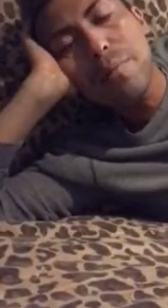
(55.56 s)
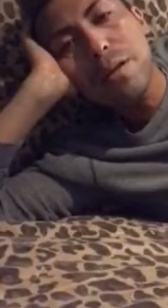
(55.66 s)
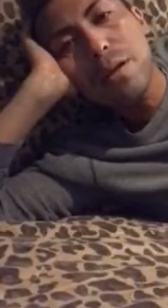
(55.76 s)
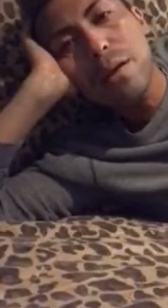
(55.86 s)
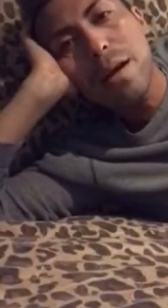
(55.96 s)
up
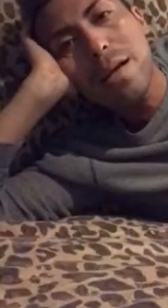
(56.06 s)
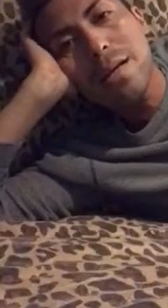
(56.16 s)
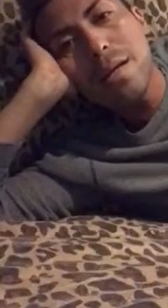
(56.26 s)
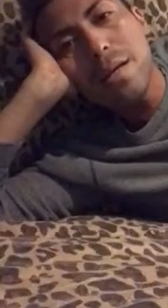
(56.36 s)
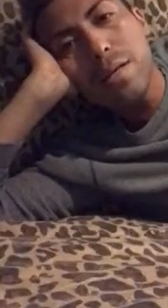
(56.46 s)
with all that.
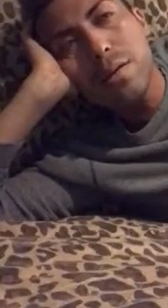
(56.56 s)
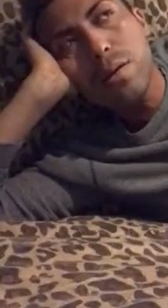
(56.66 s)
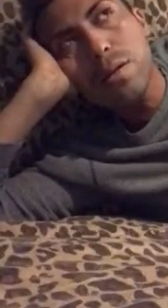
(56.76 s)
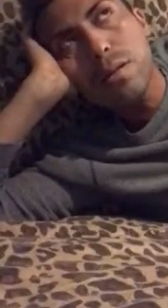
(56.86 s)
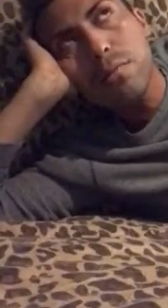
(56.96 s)

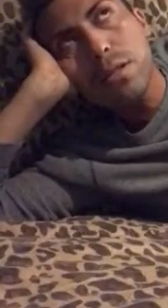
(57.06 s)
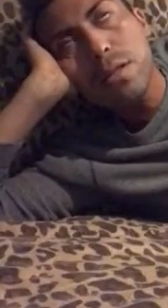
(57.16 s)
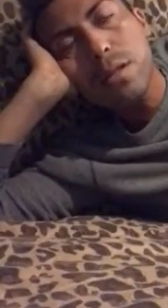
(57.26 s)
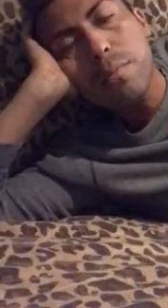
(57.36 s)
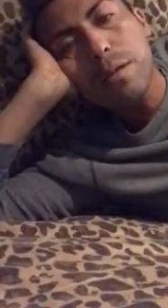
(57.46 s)
Sorry, someone
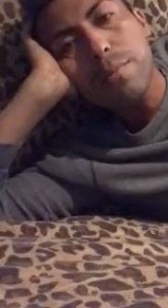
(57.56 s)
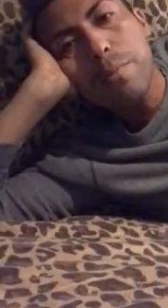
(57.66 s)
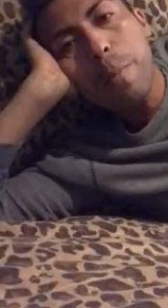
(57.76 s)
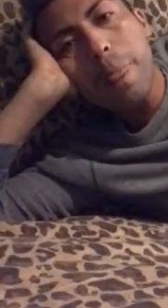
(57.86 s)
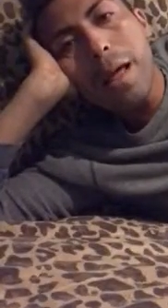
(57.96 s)
just came in.
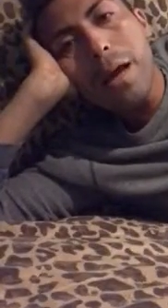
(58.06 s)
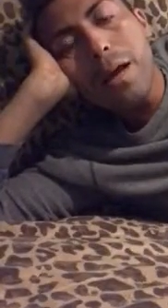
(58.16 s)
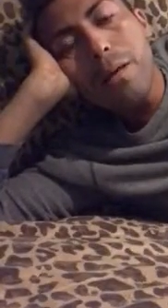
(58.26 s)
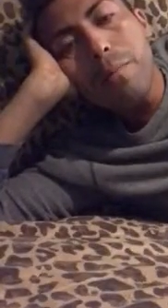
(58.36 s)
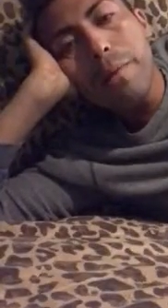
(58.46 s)

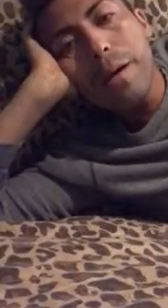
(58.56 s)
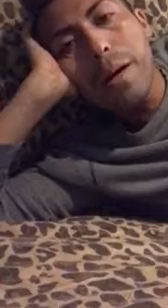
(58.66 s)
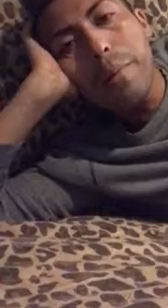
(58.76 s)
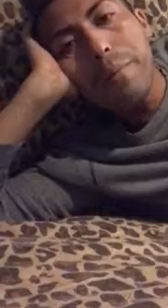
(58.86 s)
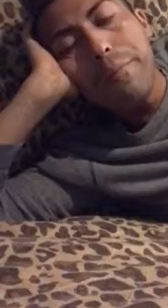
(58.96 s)
But
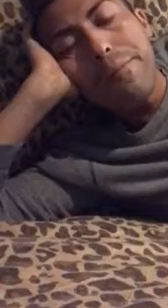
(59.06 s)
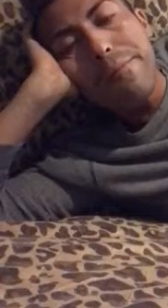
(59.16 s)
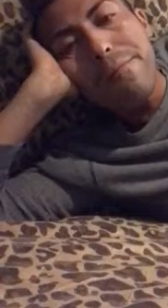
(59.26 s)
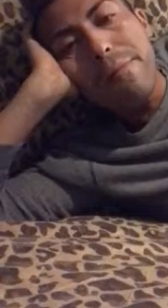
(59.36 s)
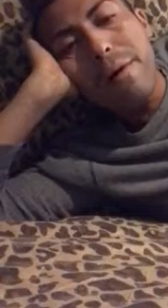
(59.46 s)

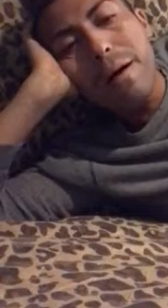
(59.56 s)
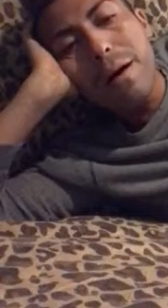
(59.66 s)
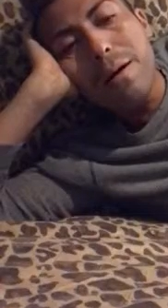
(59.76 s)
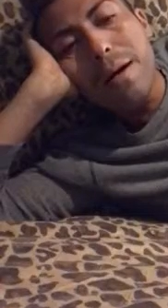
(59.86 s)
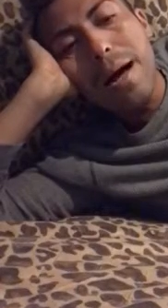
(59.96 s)

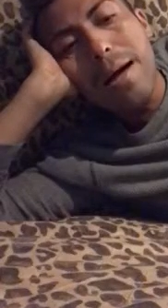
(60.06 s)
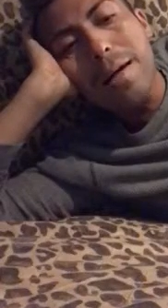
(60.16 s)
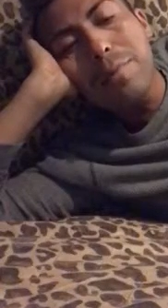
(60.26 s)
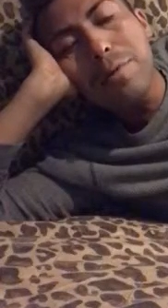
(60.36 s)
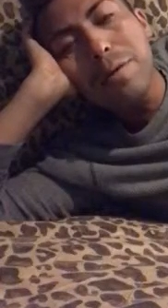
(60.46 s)

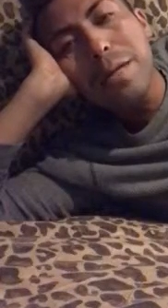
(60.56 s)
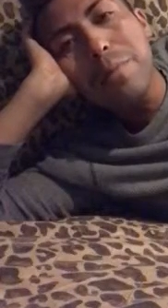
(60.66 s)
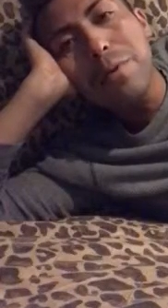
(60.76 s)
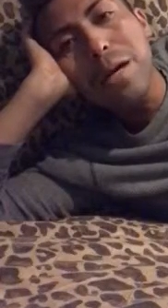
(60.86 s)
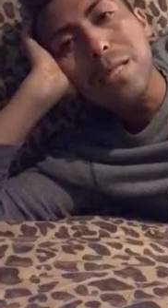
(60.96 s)
I will
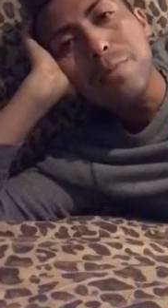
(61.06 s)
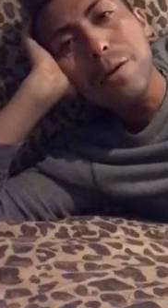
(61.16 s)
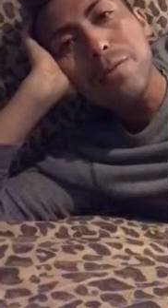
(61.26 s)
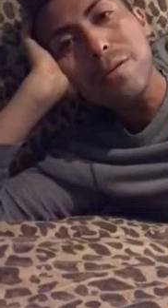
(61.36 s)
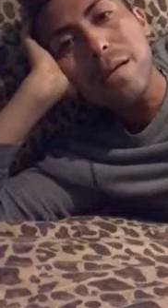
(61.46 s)
keep you guys
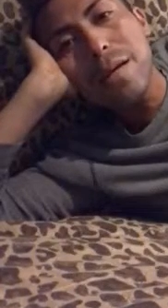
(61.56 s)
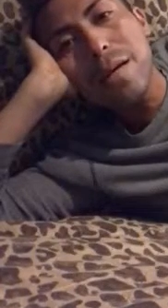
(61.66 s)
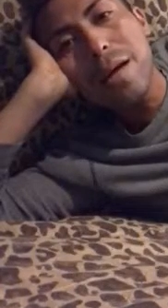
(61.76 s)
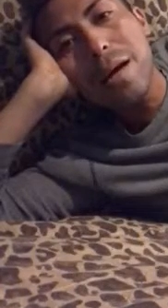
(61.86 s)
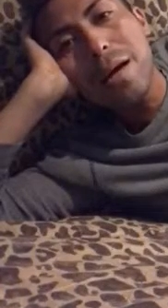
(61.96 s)

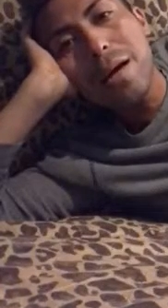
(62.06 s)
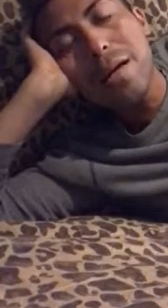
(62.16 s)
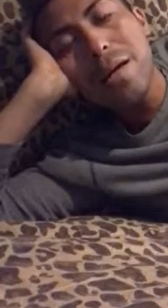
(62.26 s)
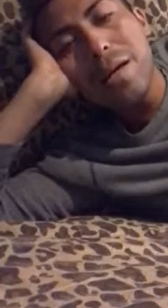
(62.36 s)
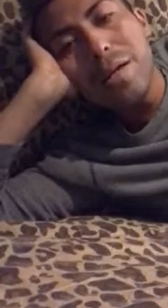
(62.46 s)
posted,
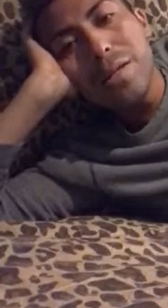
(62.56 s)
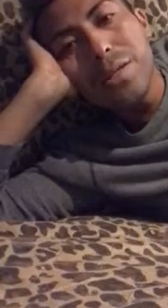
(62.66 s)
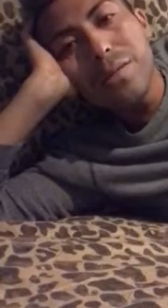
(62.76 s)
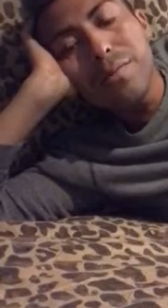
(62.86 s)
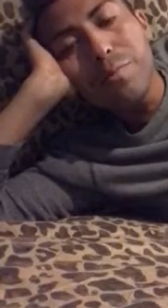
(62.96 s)
and
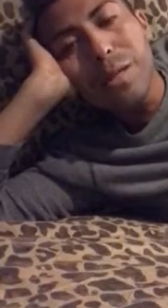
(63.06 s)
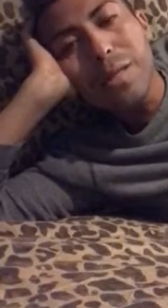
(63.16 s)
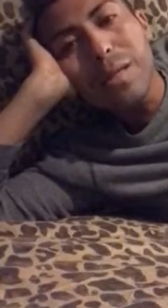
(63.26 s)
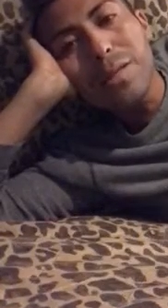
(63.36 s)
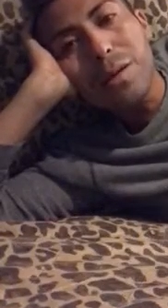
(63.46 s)

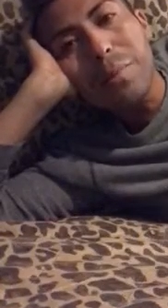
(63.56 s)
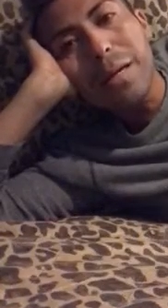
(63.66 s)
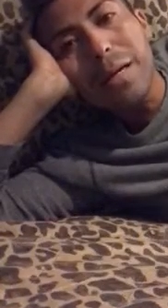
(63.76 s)
once I start my